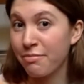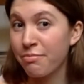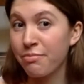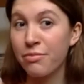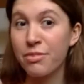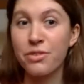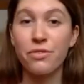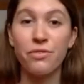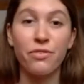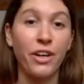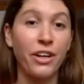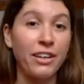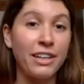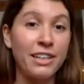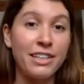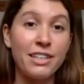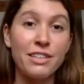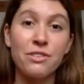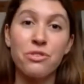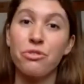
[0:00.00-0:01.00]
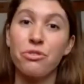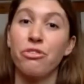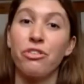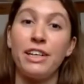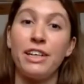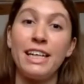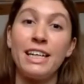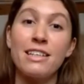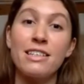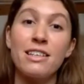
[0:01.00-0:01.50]
It's very
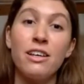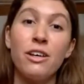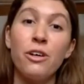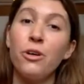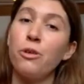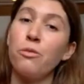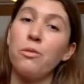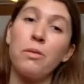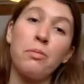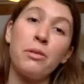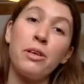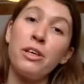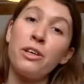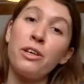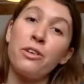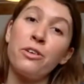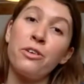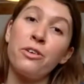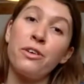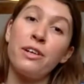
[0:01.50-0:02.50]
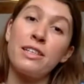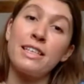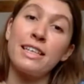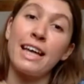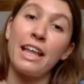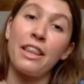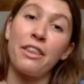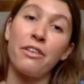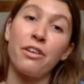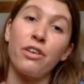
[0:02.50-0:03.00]
discreet. Or maybe you can do it
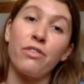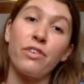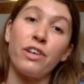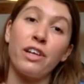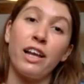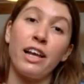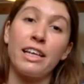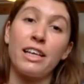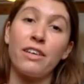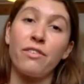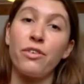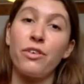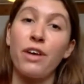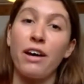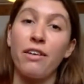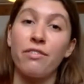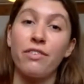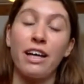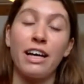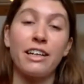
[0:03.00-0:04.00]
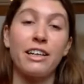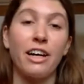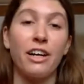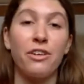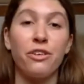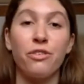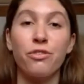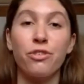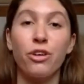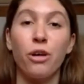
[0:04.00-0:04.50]
together if you like, if you have that kind
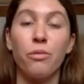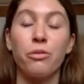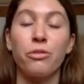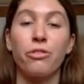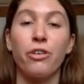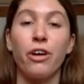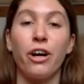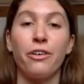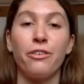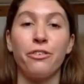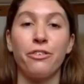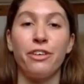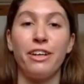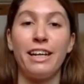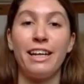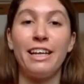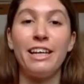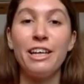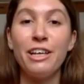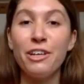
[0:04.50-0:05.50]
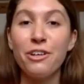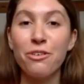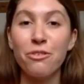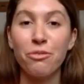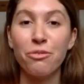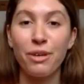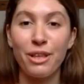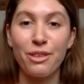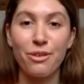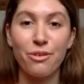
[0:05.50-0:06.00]
of camaraderie
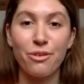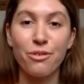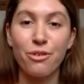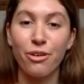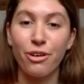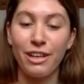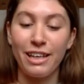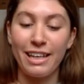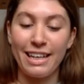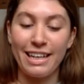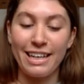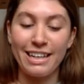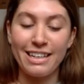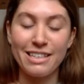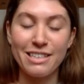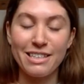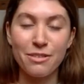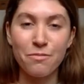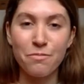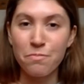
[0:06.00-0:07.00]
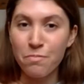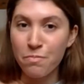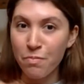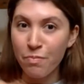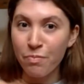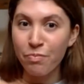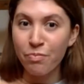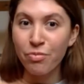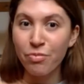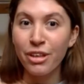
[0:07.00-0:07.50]
with your colleagues.
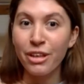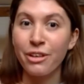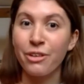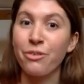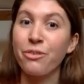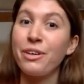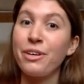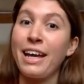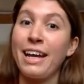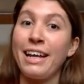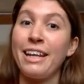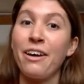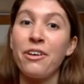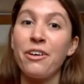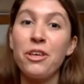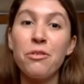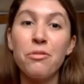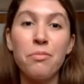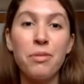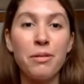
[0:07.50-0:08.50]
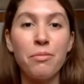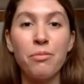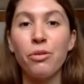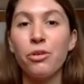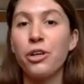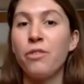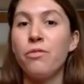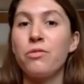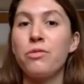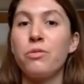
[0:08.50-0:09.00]
Okay, now you're a bit more
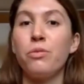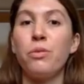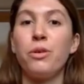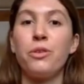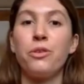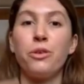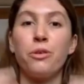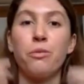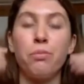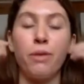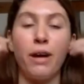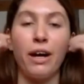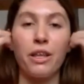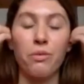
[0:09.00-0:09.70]
comfortable with your breath.